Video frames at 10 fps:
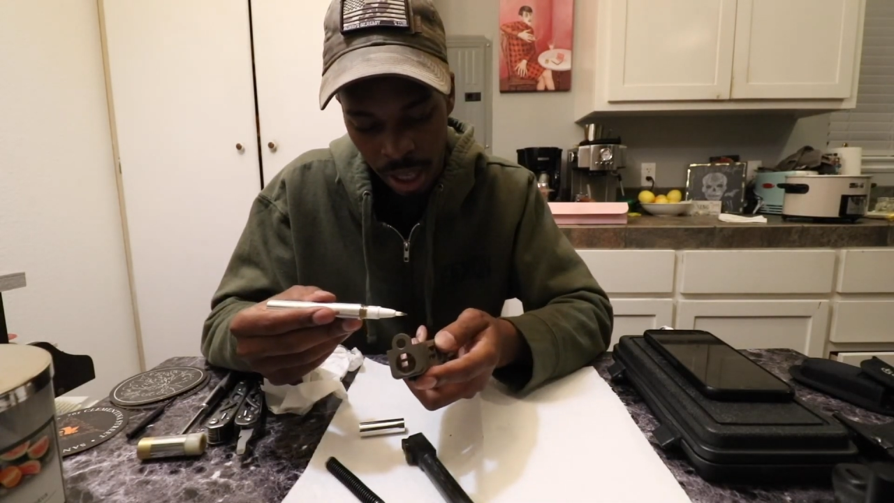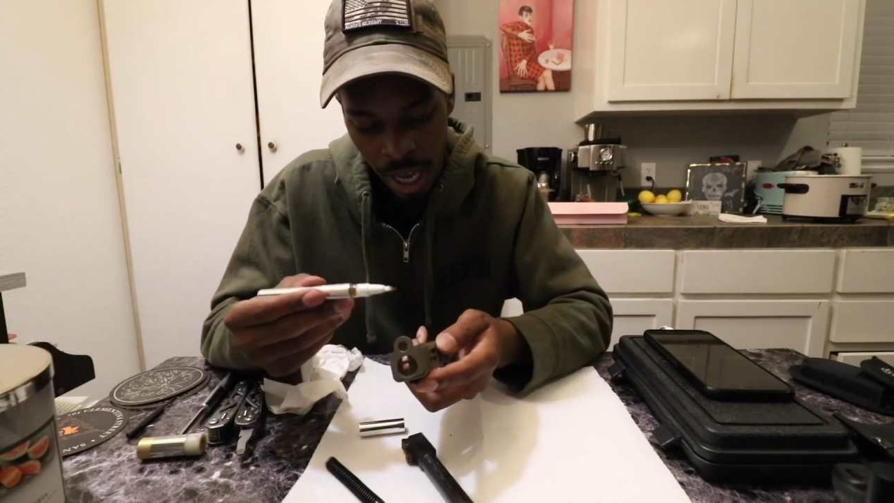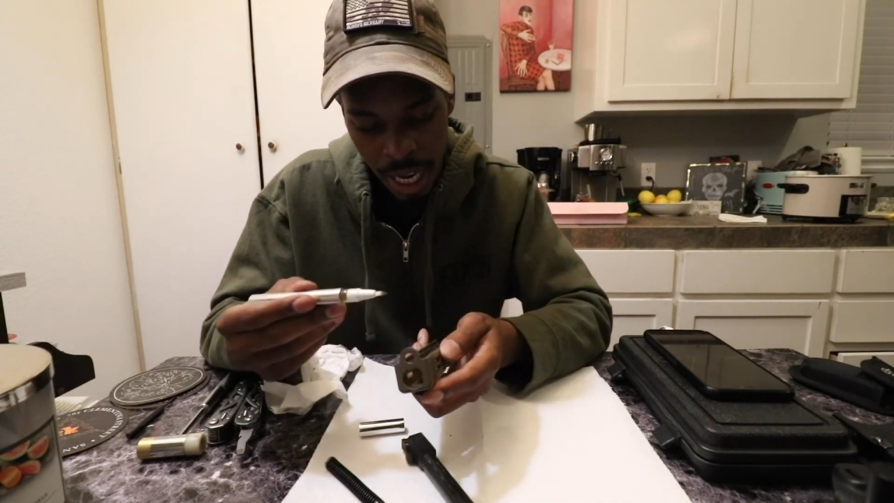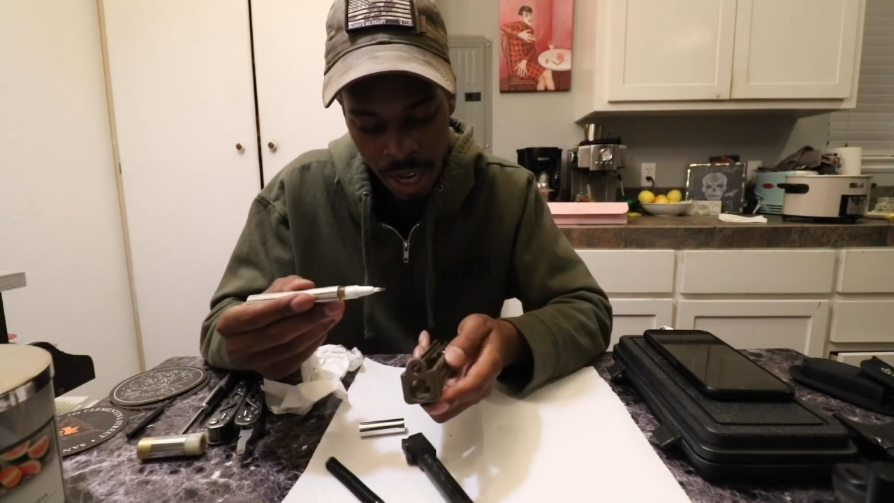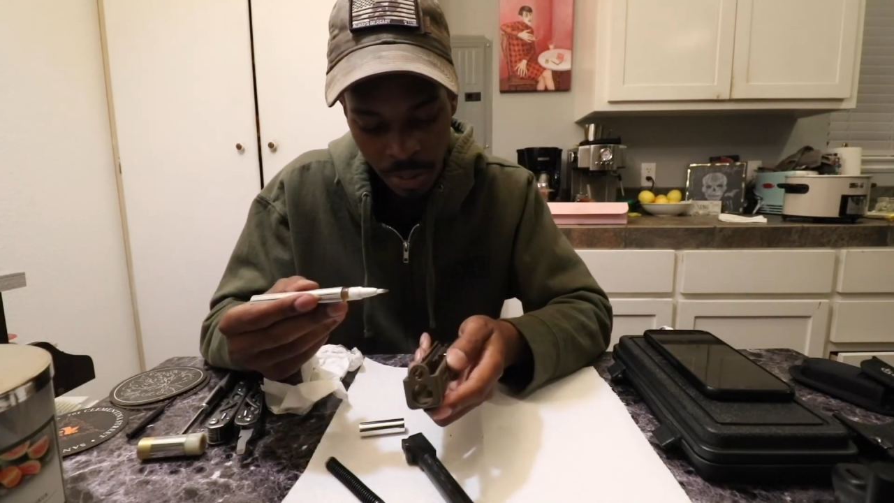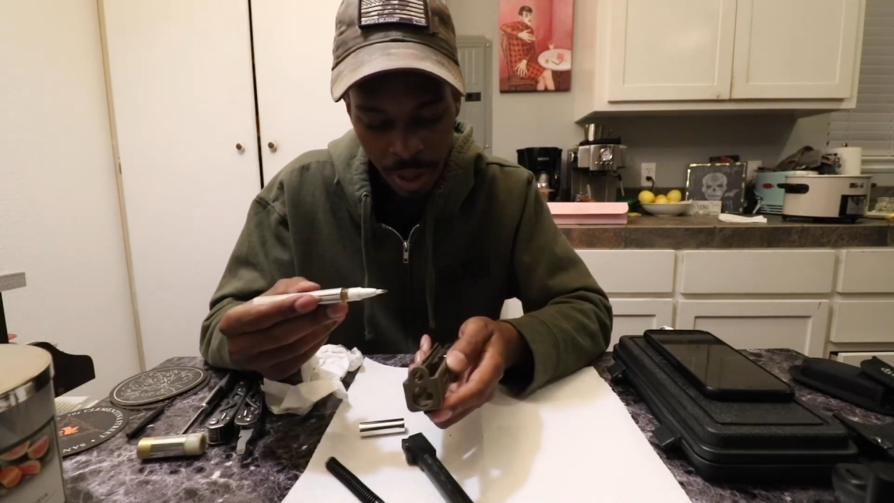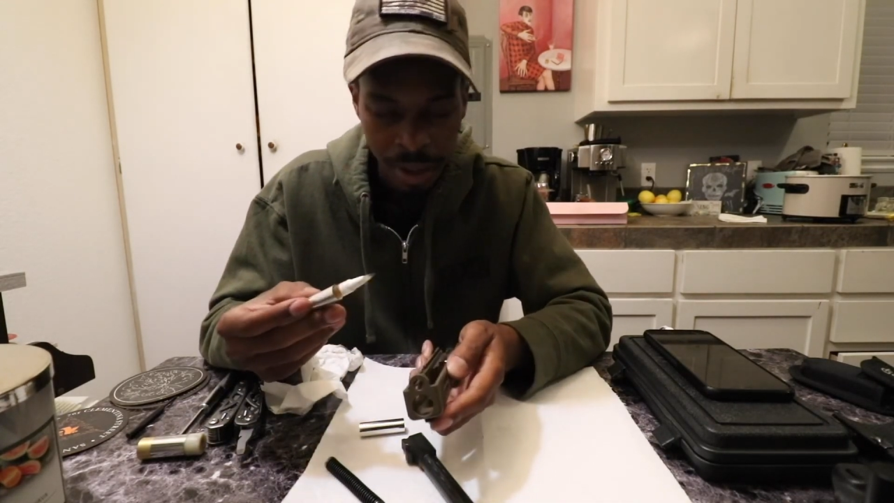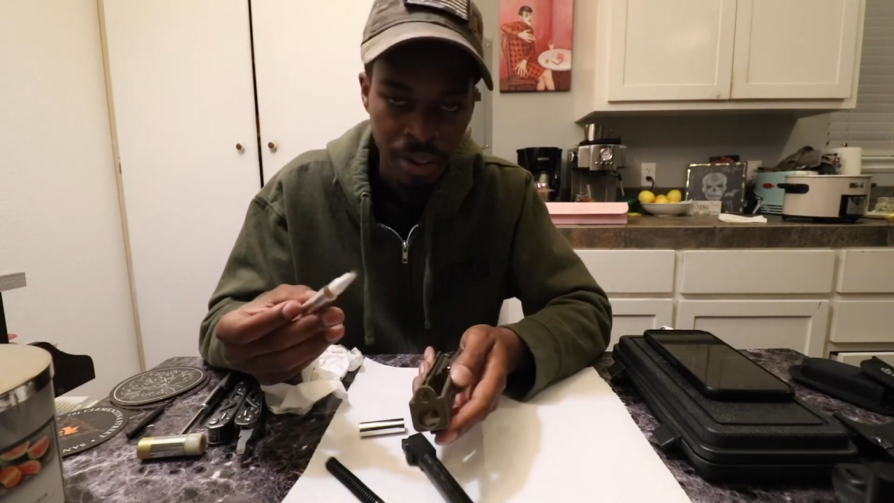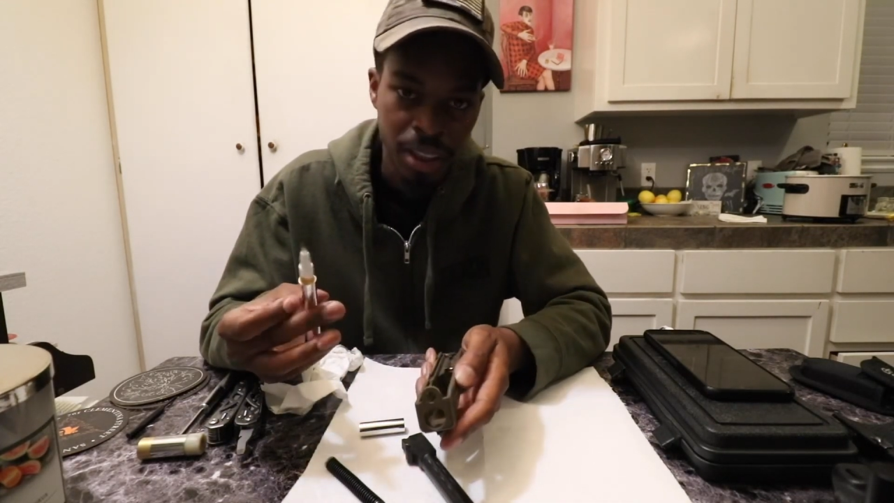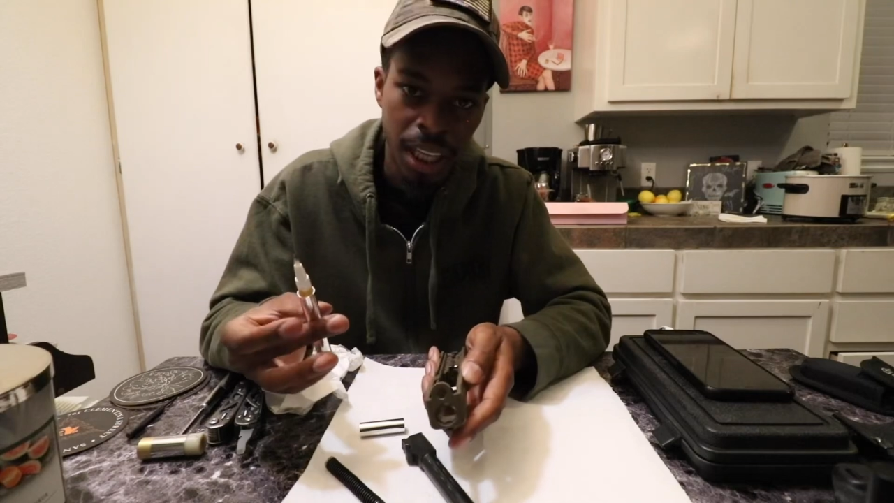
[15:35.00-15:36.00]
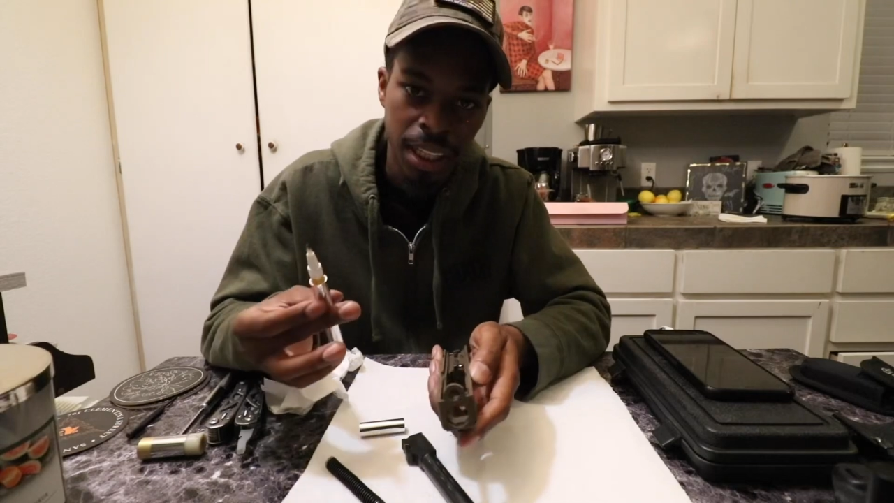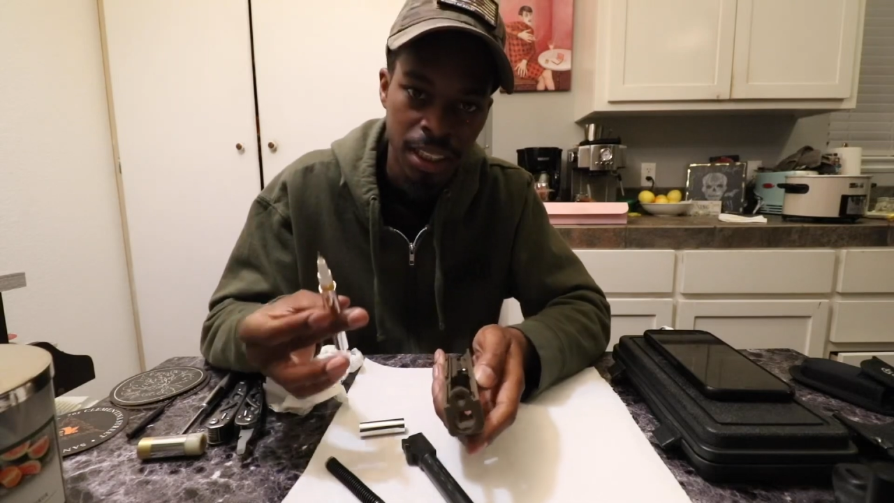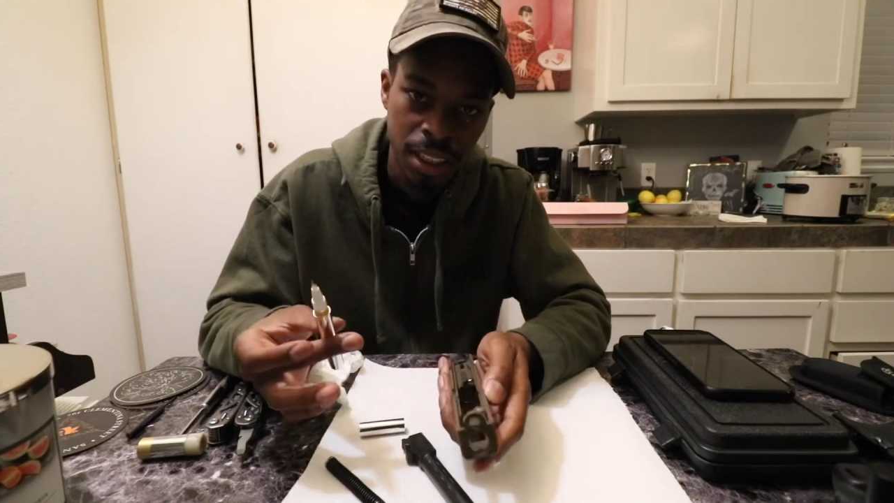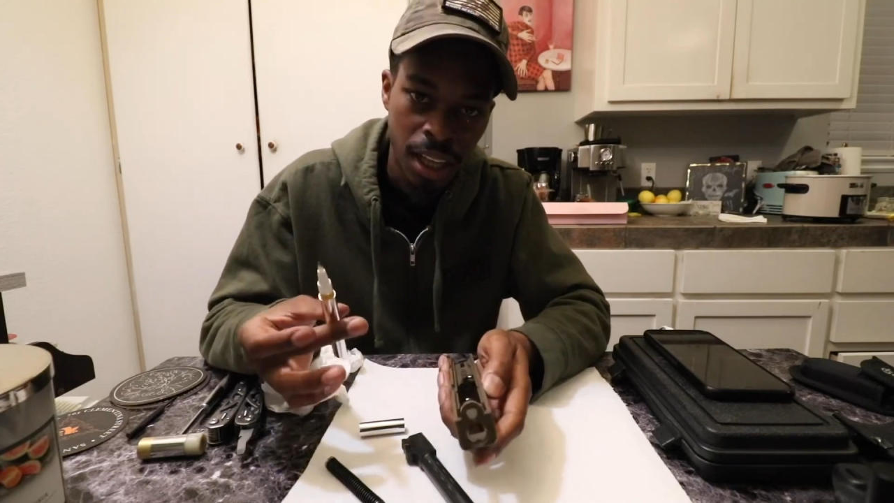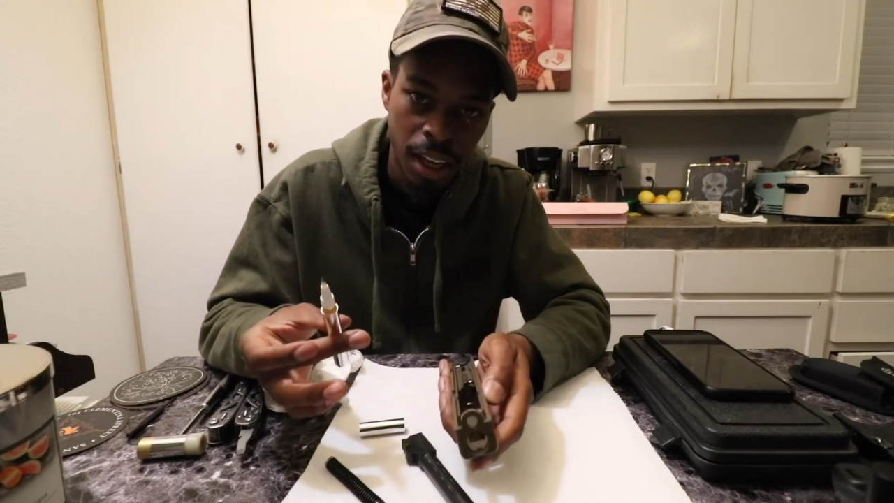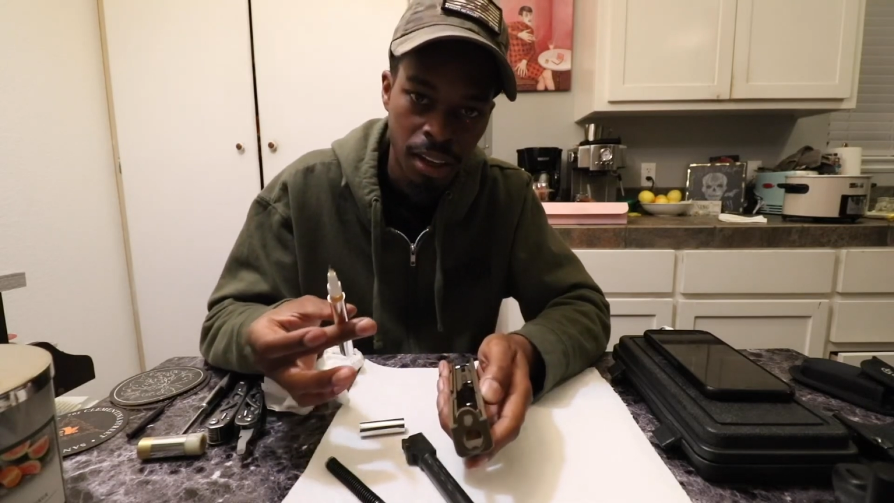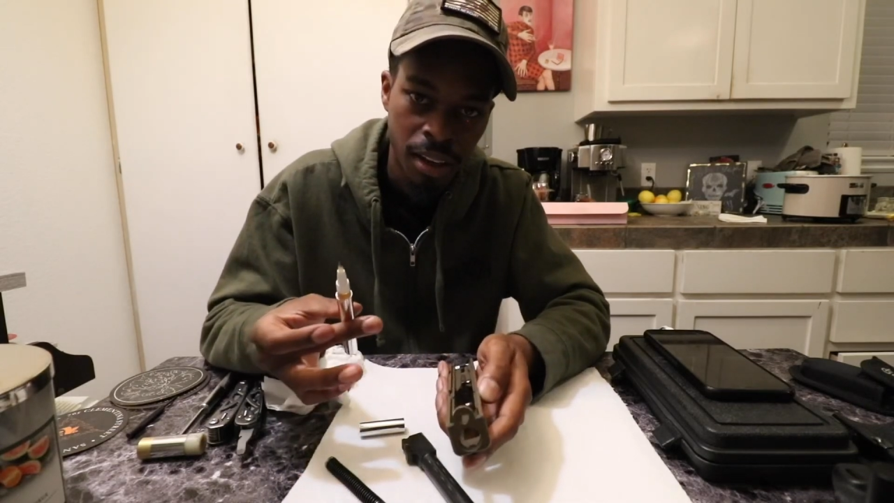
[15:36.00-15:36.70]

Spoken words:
anywhere that the slide